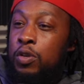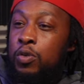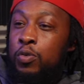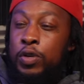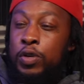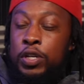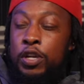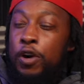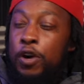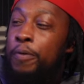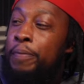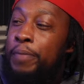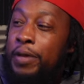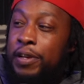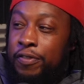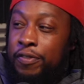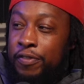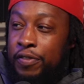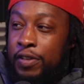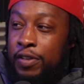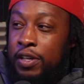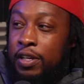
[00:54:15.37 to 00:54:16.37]
with no
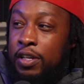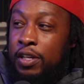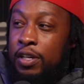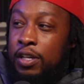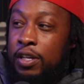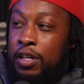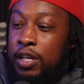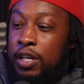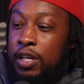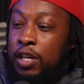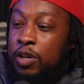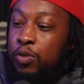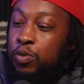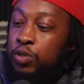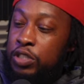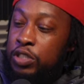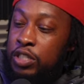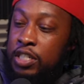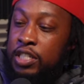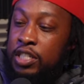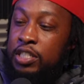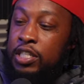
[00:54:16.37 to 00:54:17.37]
benefit. Yeah. It
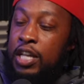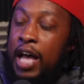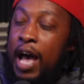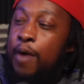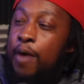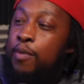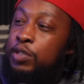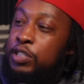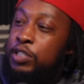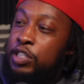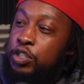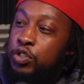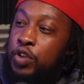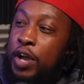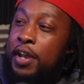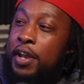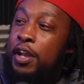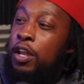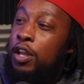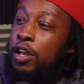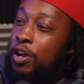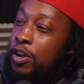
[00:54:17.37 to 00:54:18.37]
was just I was just trying
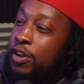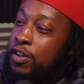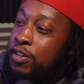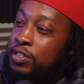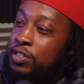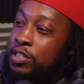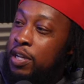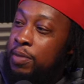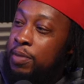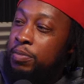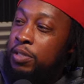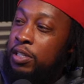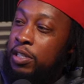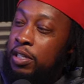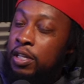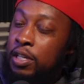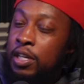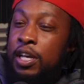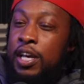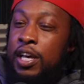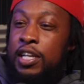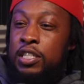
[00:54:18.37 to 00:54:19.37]
to learn something.
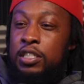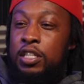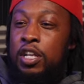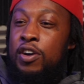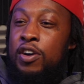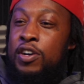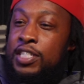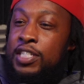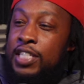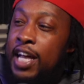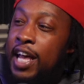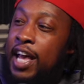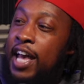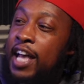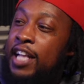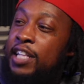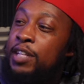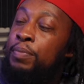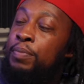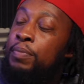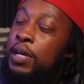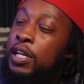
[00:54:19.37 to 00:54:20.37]
Wow. As long as I
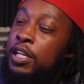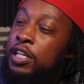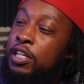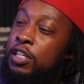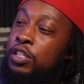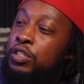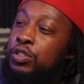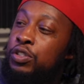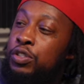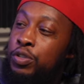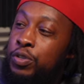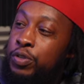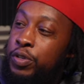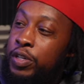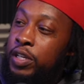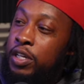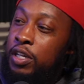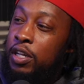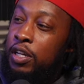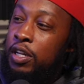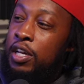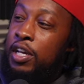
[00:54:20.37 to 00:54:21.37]
had the money to do
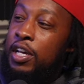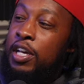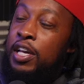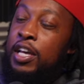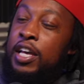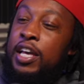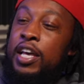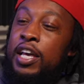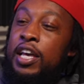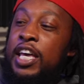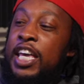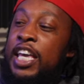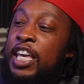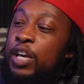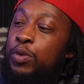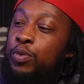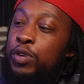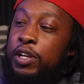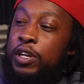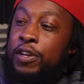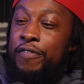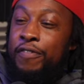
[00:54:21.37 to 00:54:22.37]
it, yeah. he
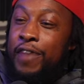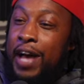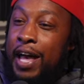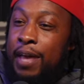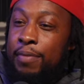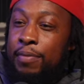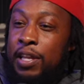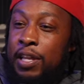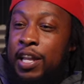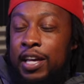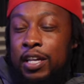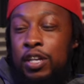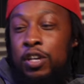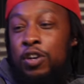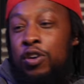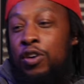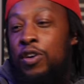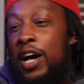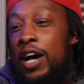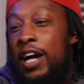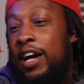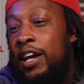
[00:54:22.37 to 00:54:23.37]
would invite me like,
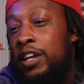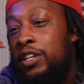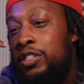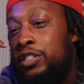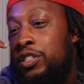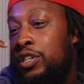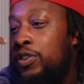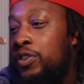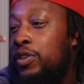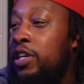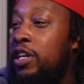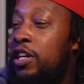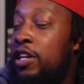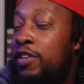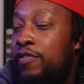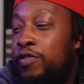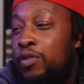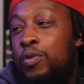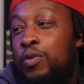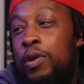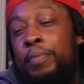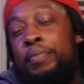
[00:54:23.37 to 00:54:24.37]
"Yo, I got a show here. If
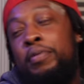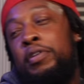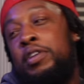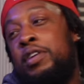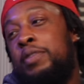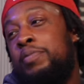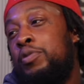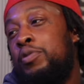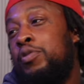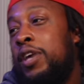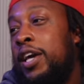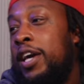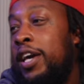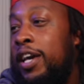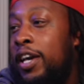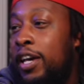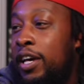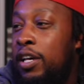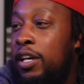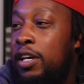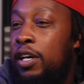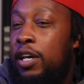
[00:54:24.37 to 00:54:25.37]
you want to pull up, you
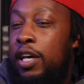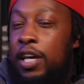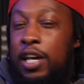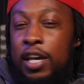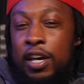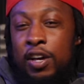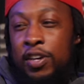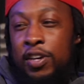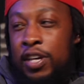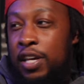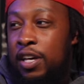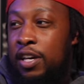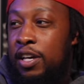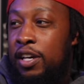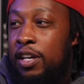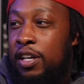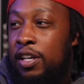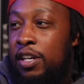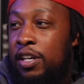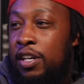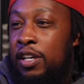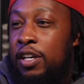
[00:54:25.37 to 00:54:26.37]
can." Yeah. Hell yeah.
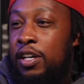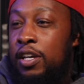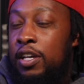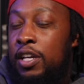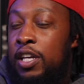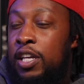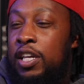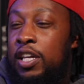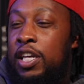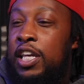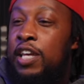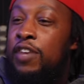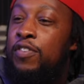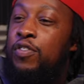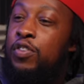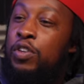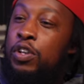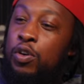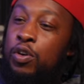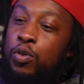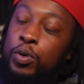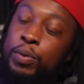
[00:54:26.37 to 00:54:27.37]
Yeah. Even
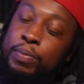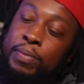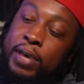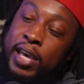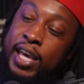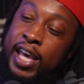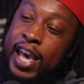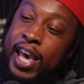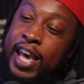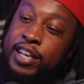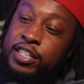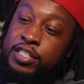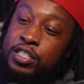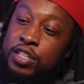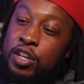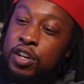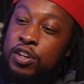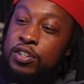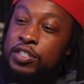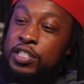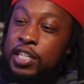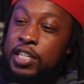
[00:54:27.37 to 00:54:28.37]
though we may have had
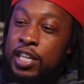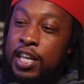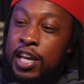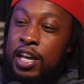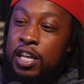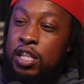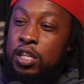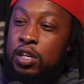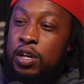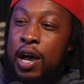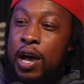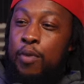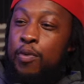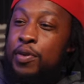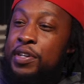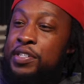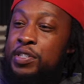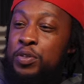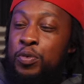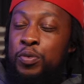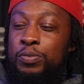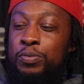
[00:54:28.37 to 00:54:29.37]
songs together, I
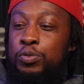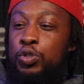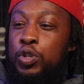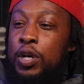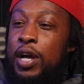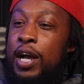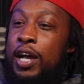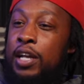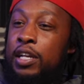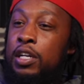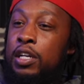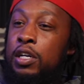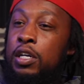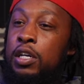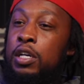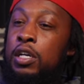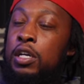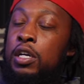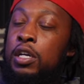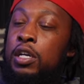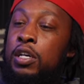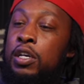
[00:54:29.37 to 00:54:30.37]
wasn't trying to
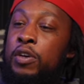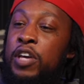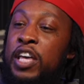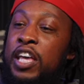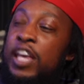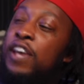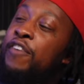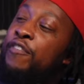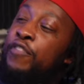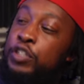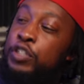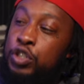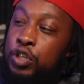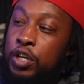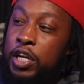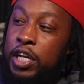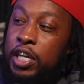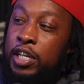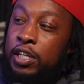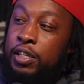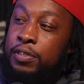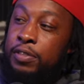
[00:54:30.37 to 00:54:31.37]

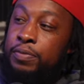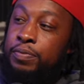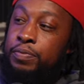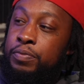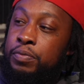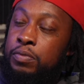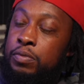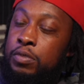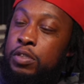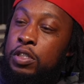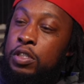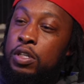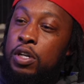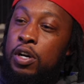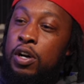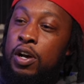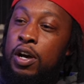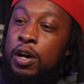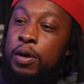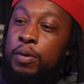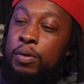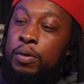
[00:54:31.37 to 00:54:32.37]
infiltrate. Mm-hmm. You
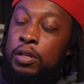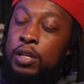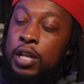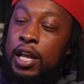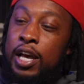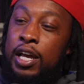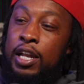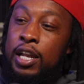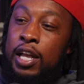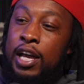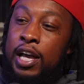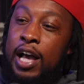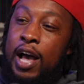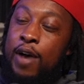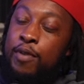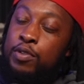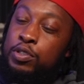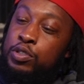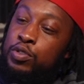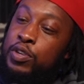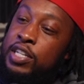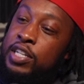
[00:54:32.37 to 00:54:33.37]
know, like like I
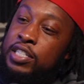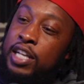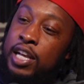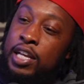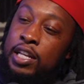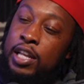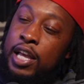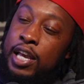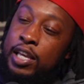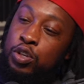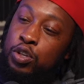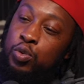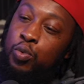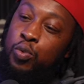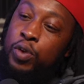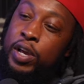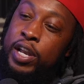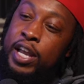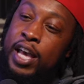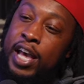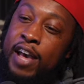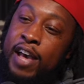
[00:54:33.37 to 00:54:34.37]
was raised like like you
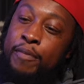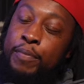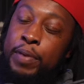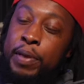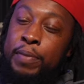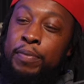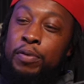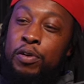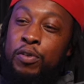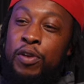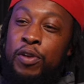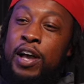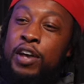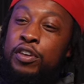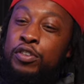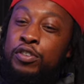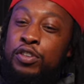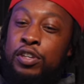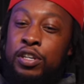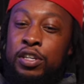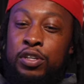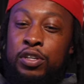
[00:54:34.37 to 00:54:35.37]
want to have people around
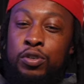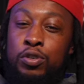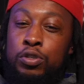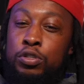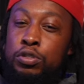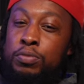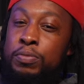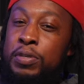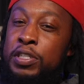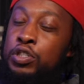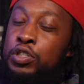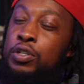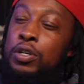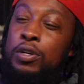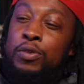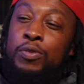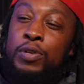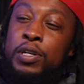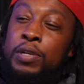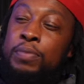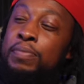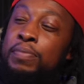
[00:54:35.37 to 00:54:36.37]
you can use, but you don't
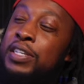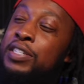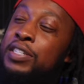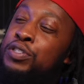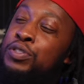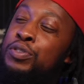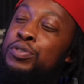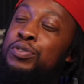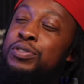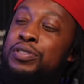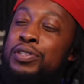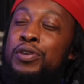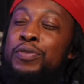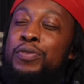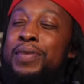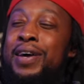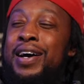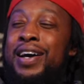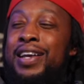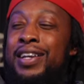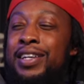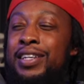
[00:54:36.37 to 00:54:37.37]
want to misuse
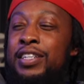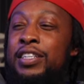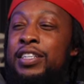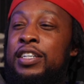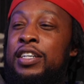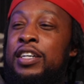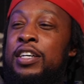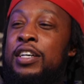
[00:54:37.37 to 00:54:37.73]
nobody. Right, yeah.